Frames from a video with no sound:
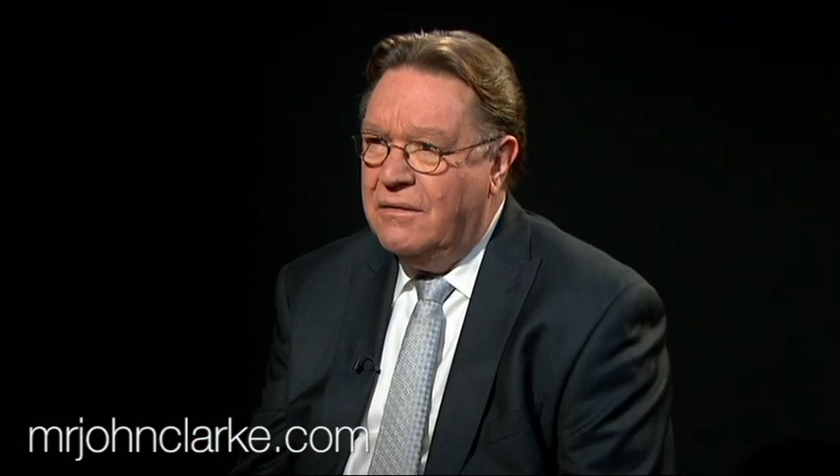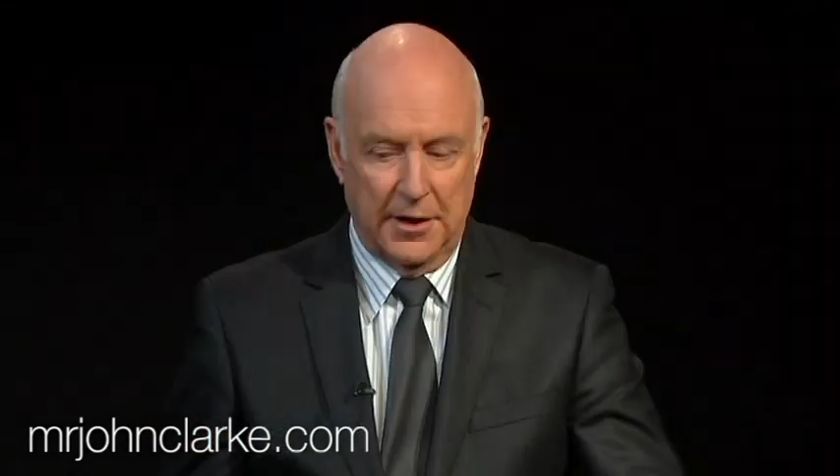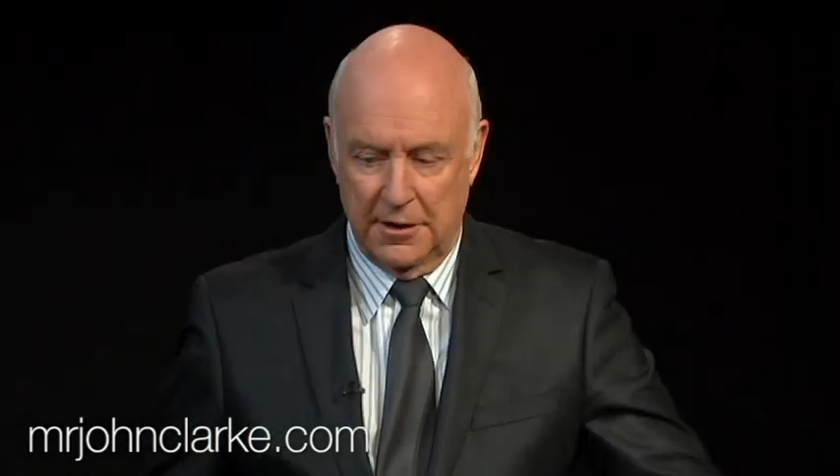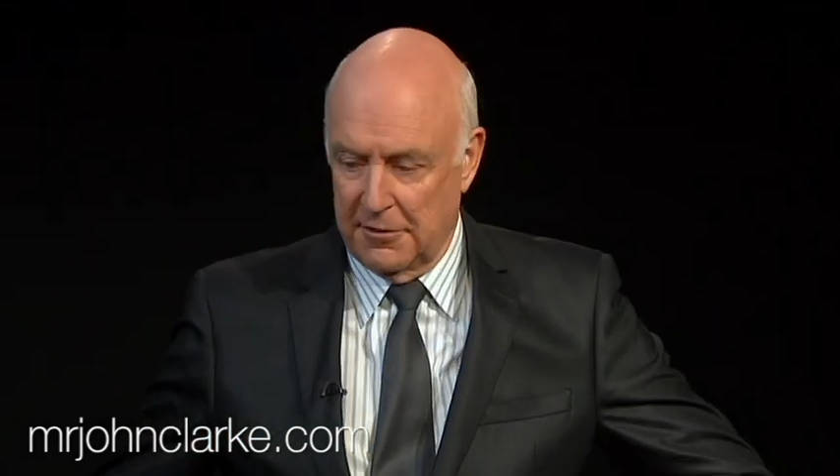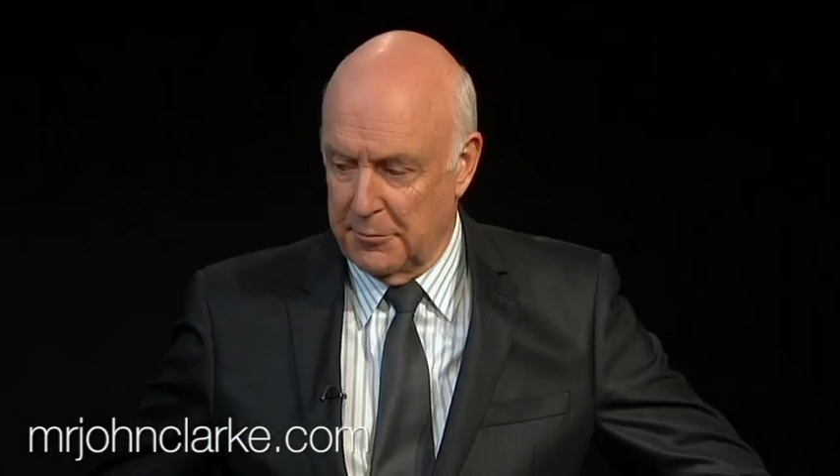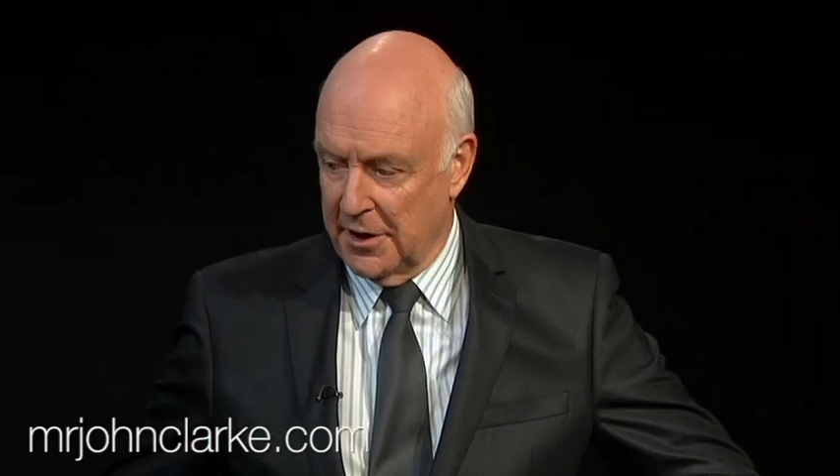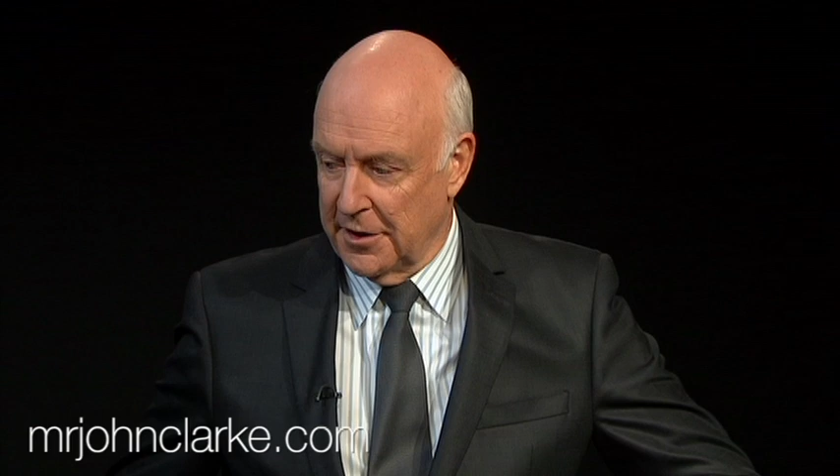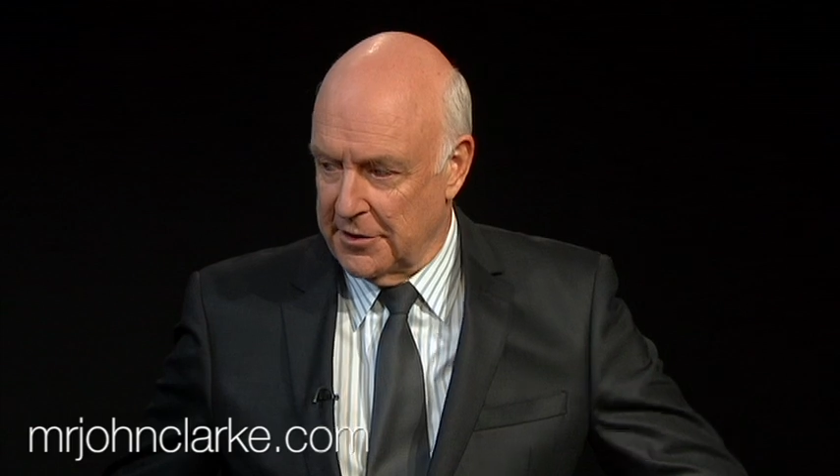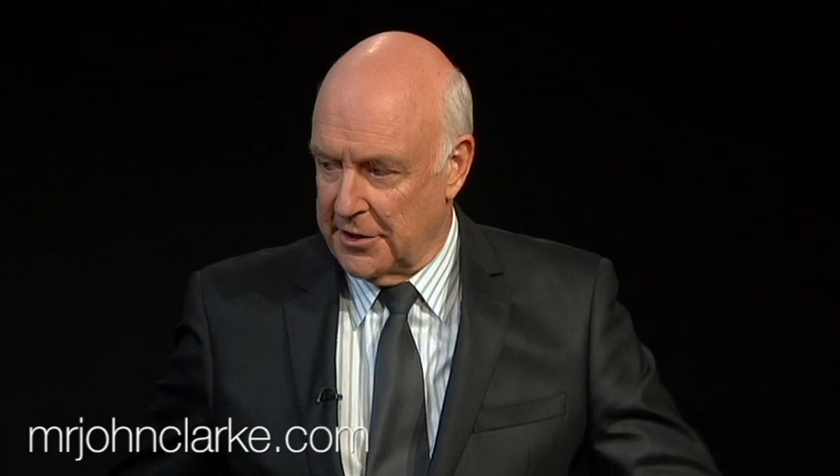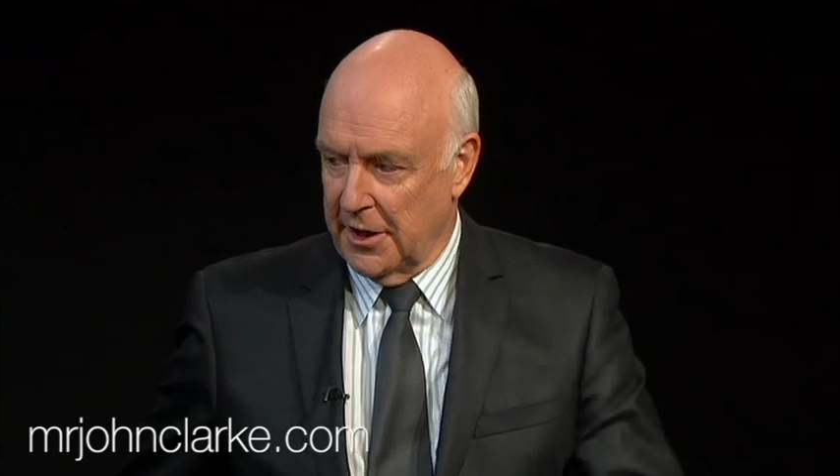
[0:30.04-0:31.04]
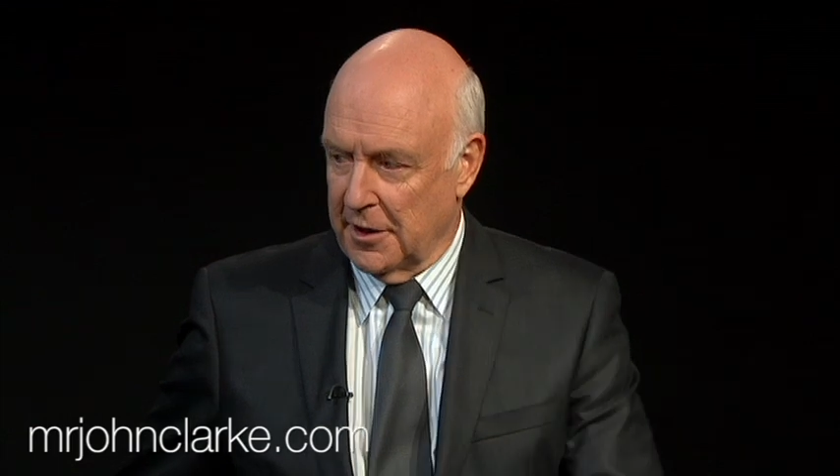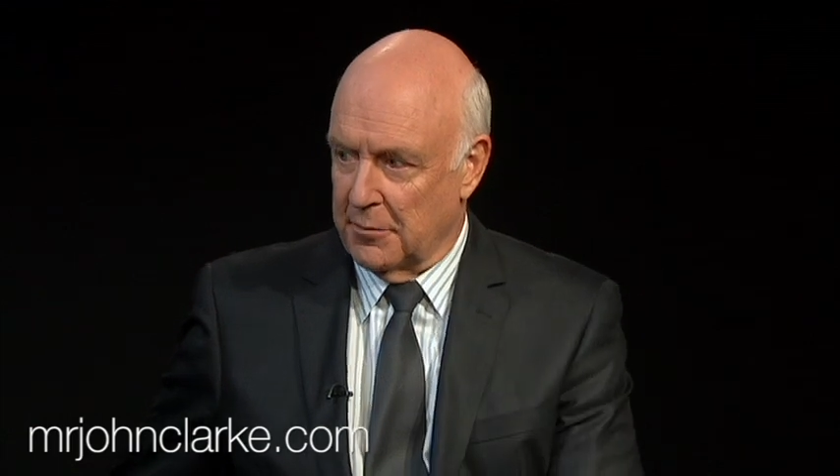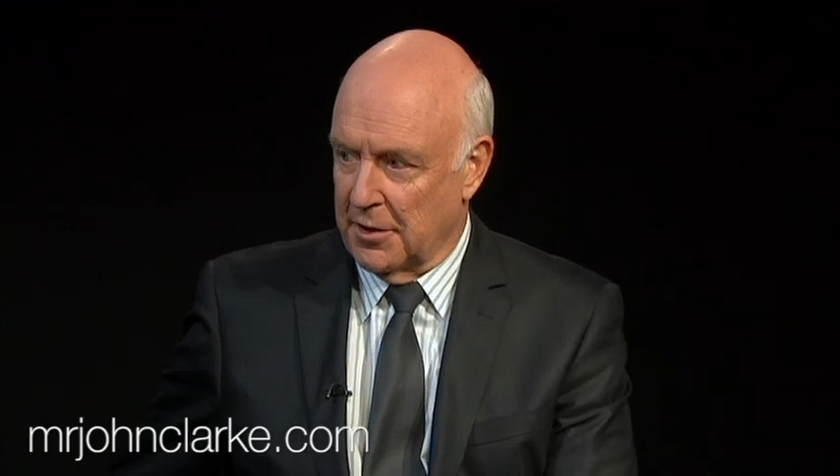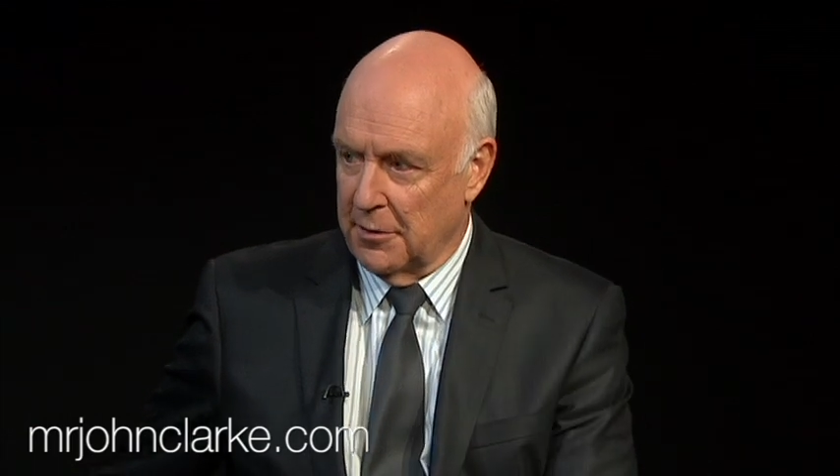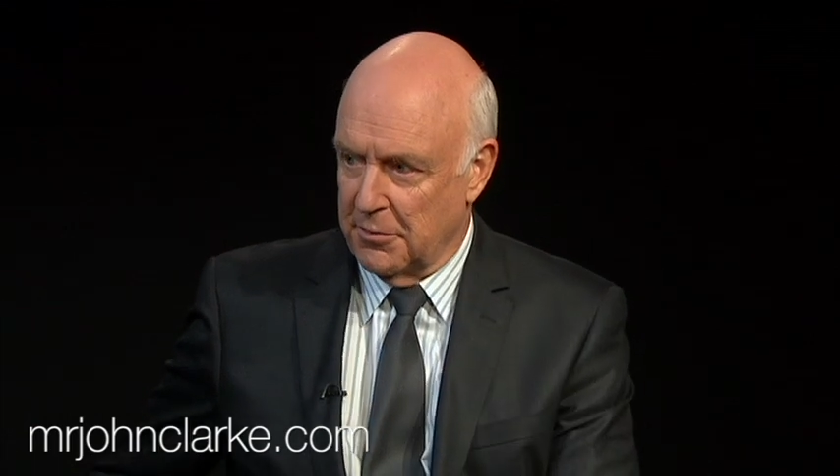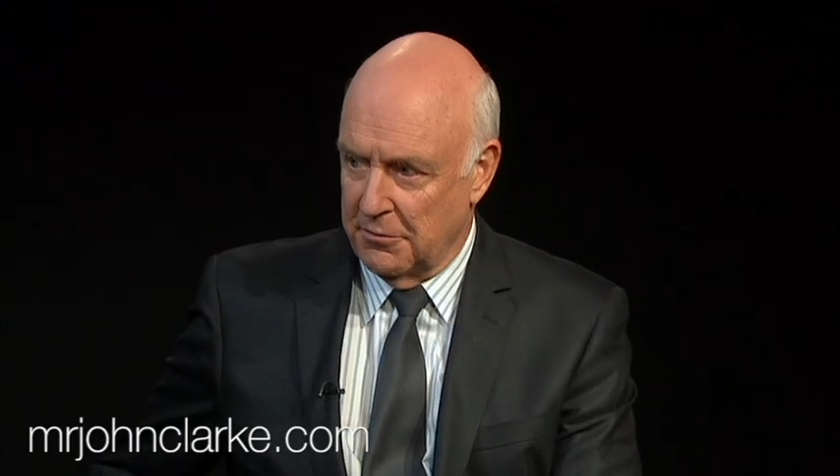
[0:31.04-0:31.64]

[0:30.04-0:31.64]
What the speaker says: I think they're in my other jacket, Brian,